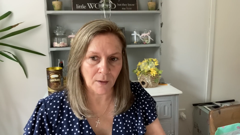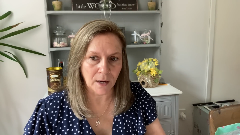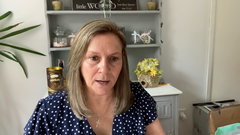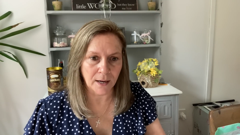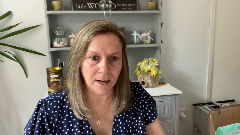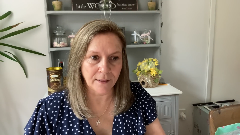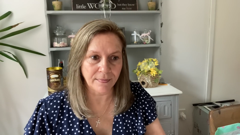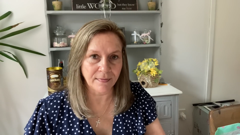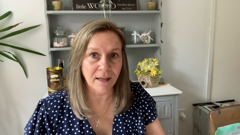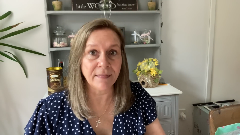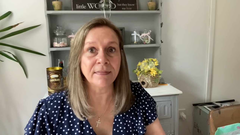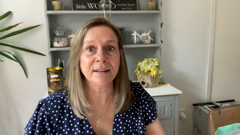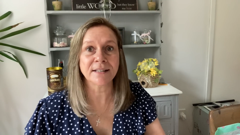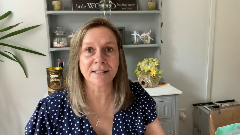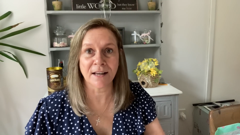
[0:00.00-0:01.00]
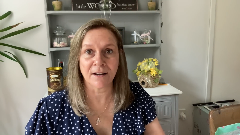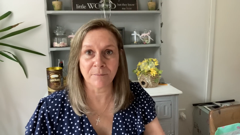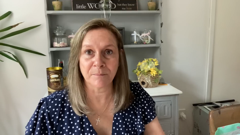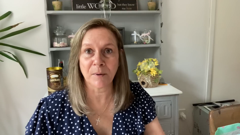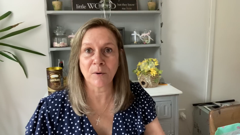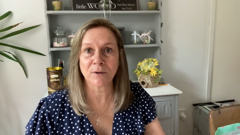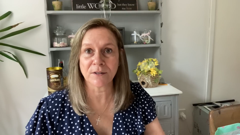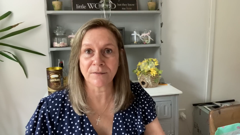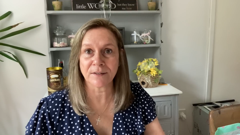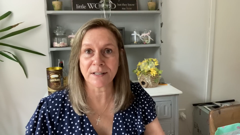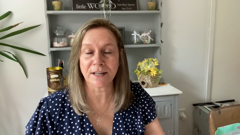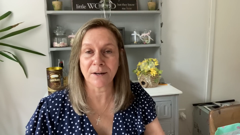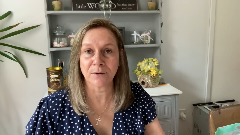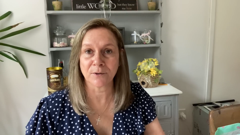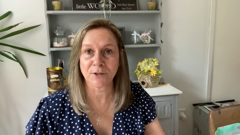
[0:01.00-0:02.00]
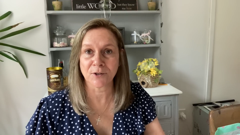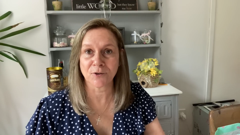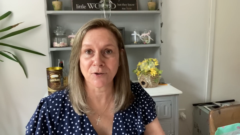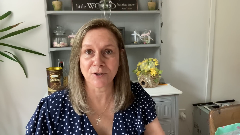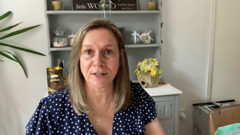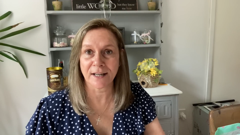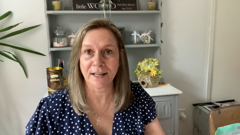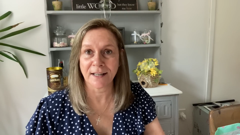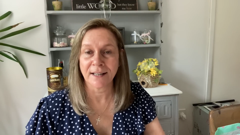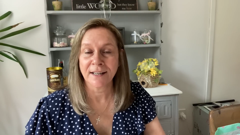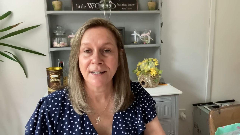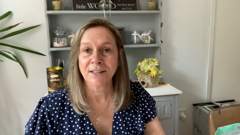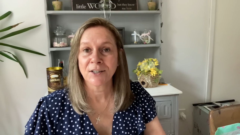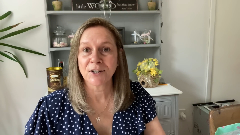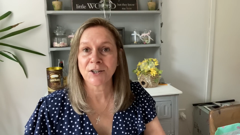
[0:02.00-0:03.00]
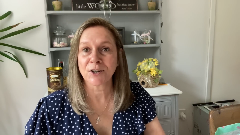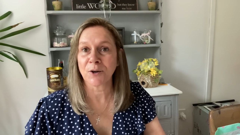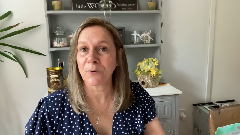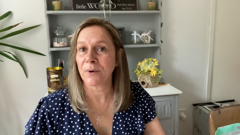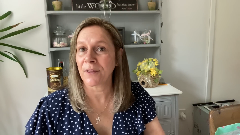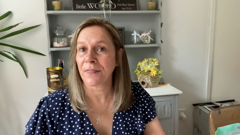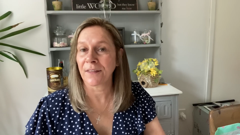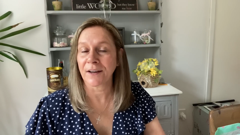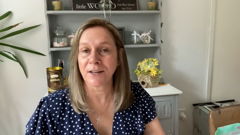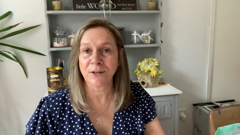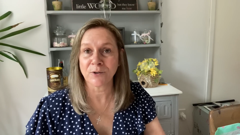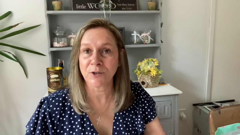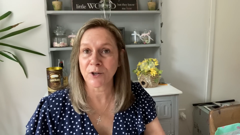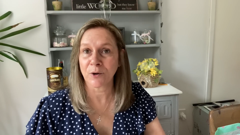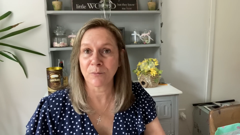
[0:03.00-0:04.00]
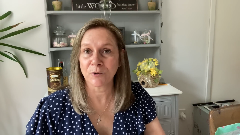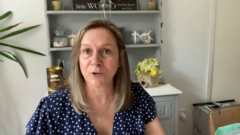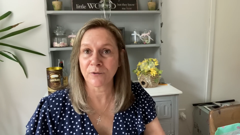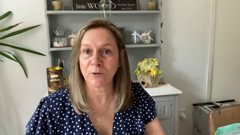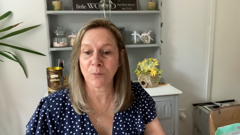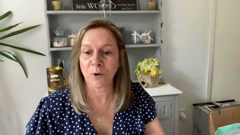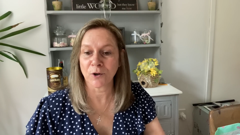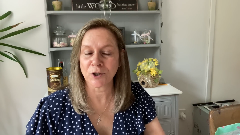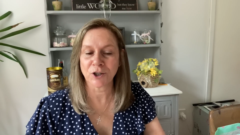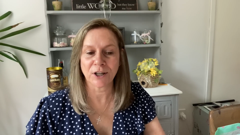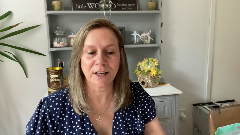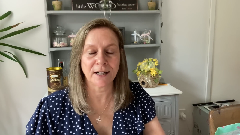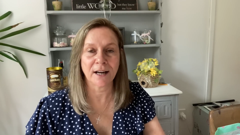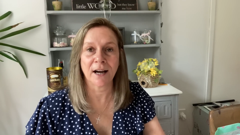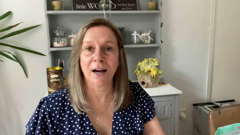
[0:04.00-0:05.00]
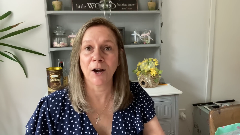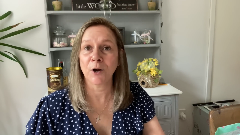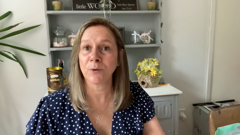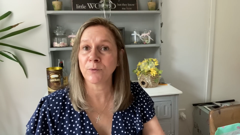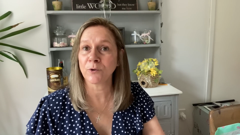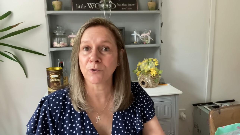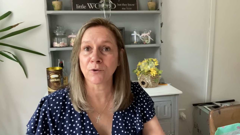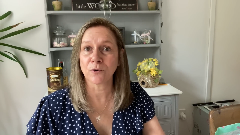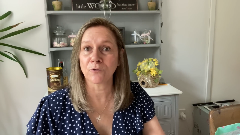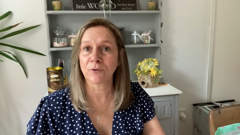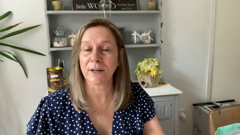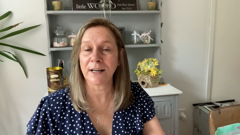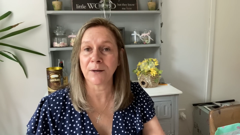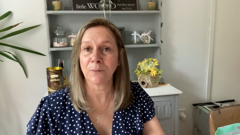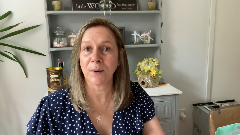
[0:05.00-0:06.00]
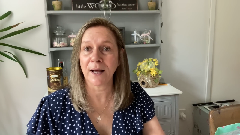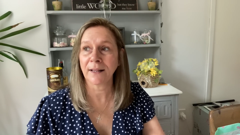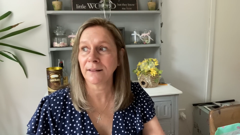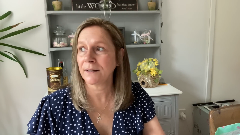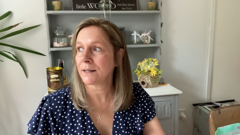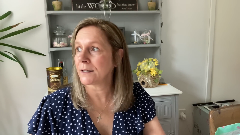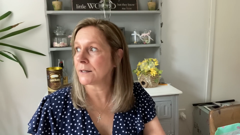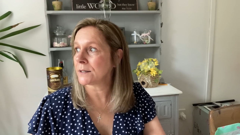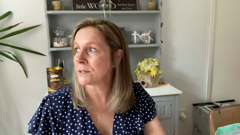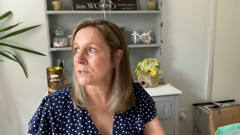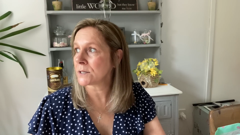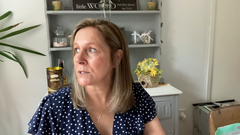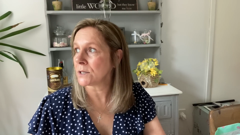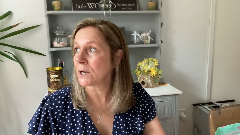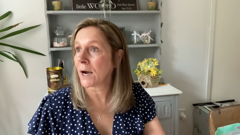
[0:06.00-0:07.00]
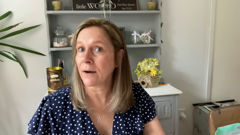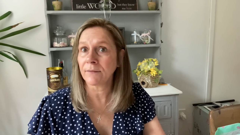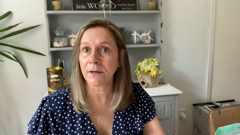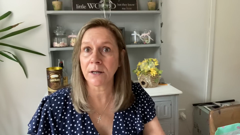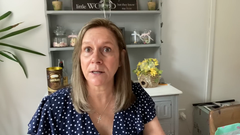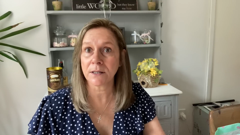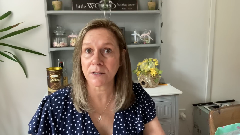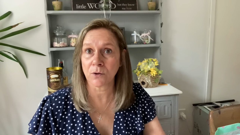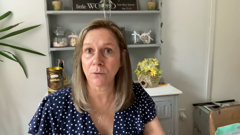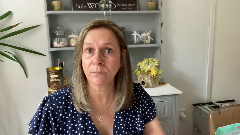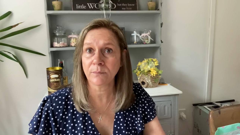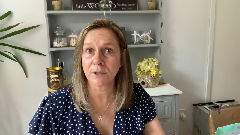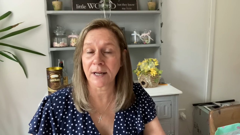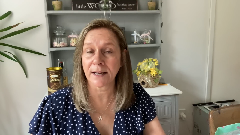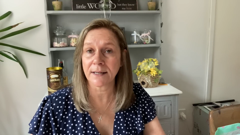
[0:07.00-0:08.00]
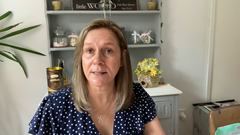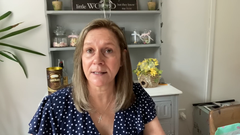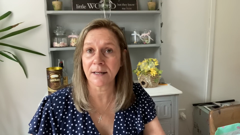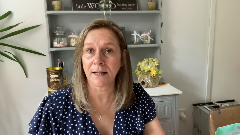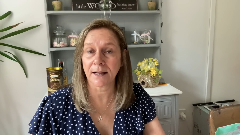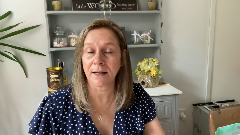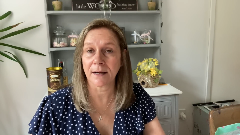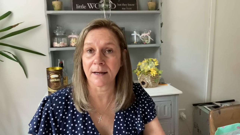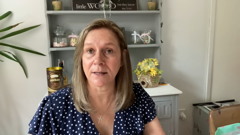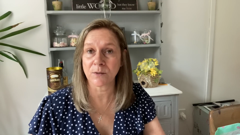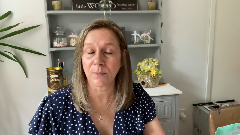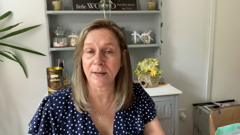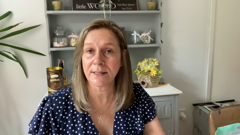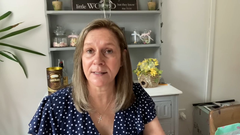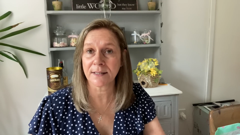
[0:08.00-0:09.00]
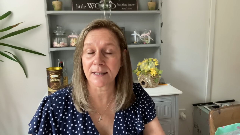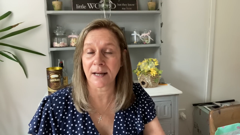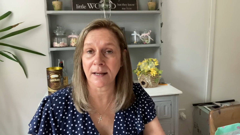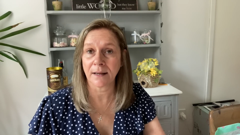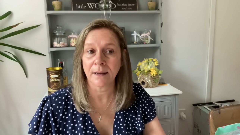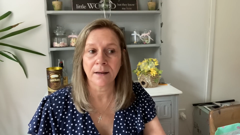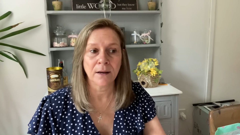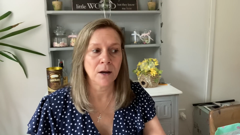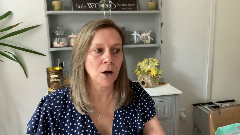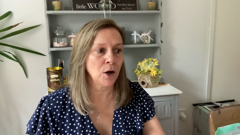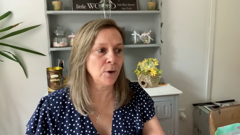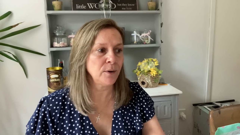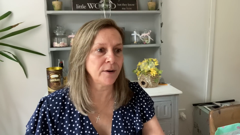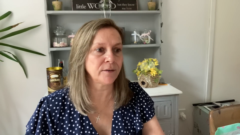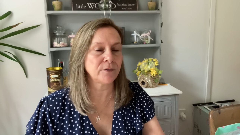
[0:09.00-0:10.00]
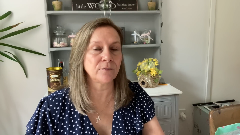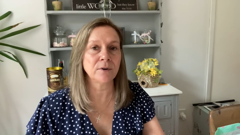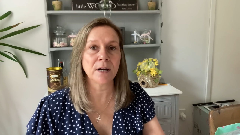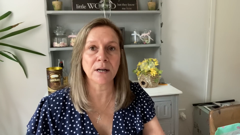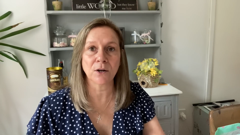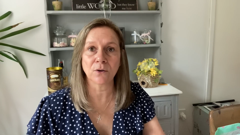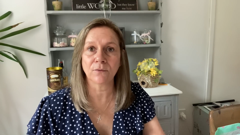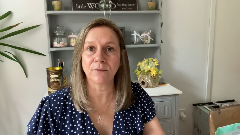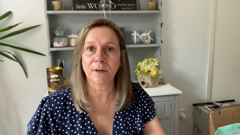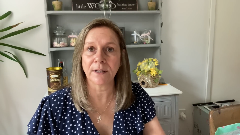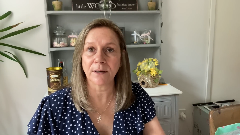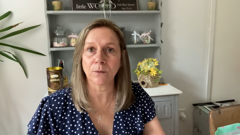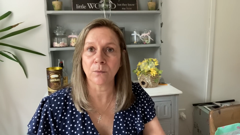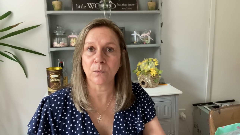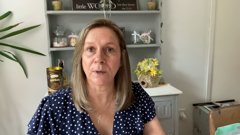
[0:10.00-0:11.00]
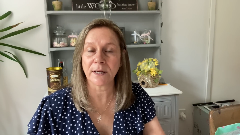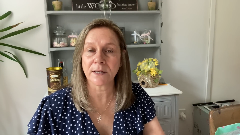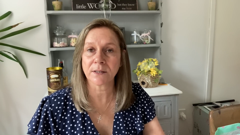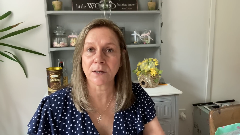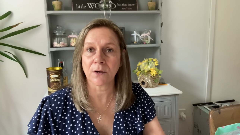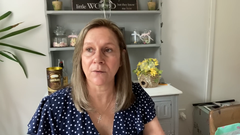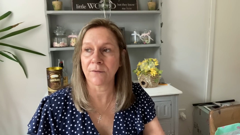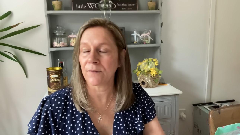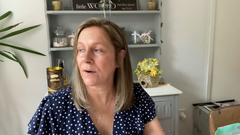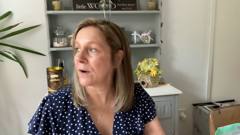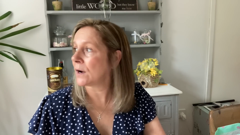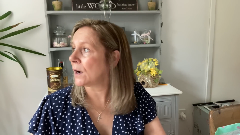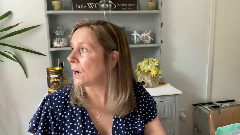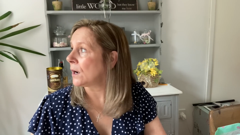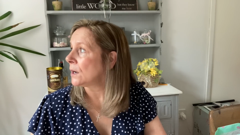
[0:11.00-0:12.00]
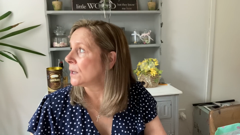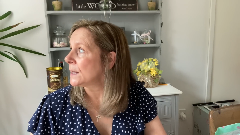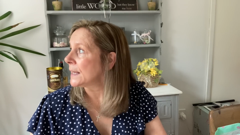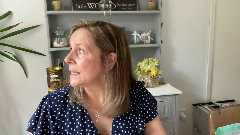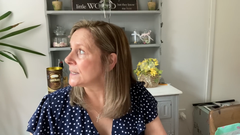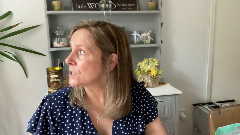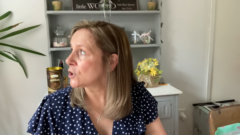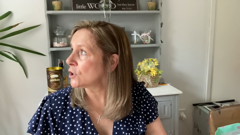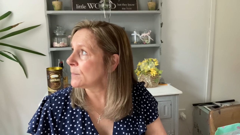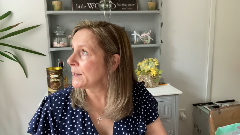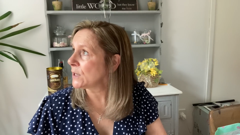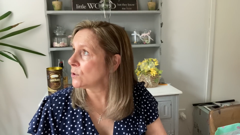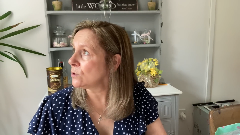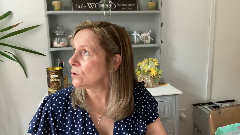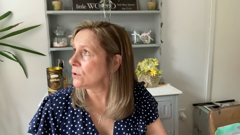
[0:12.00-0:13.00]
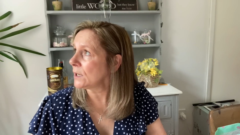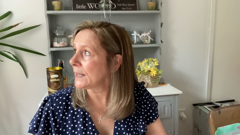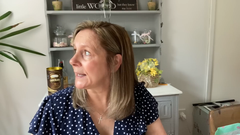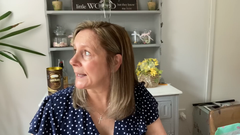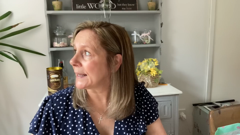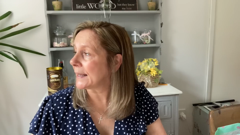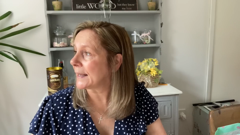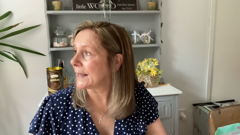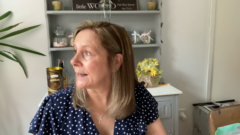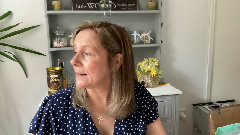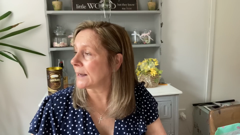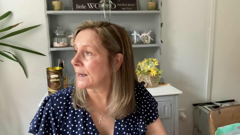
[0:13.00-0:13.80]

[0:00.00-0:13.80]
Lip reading: then there's that bonus video on Sunday. So thank you so much for watching. I hope you're all really well, and you're having it. It's hump day, isn't it, guys? Wednesday. Hope you're having a really lovely week so far. It's gone a bit cooler here,